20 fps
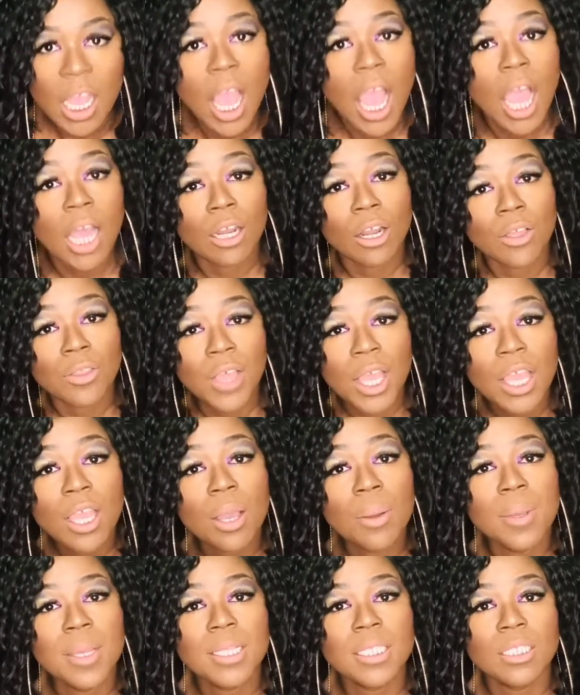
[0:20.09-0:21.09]
and are they
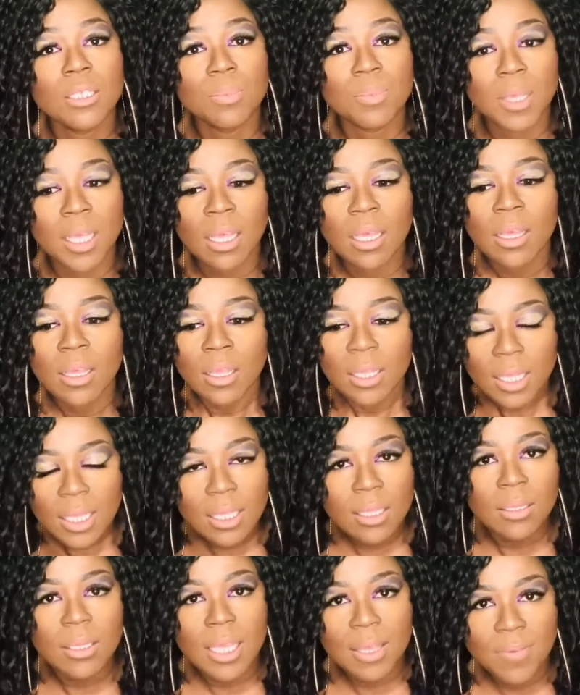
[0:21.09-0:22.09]
going to be
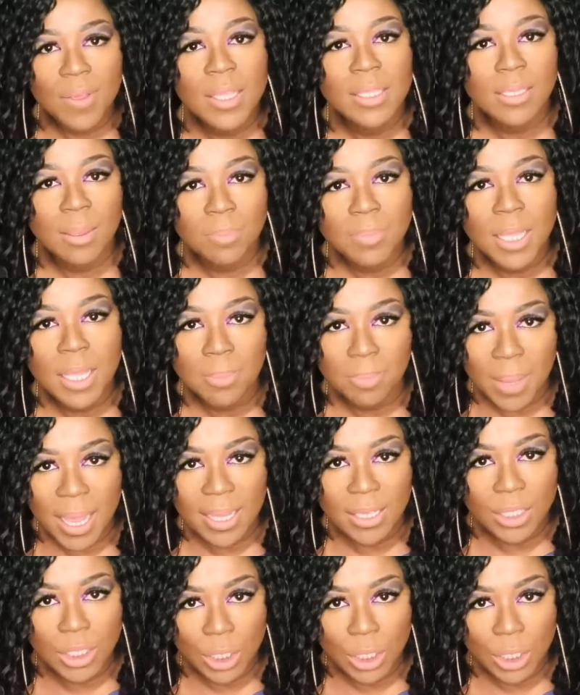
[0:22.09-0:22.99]
giving something back to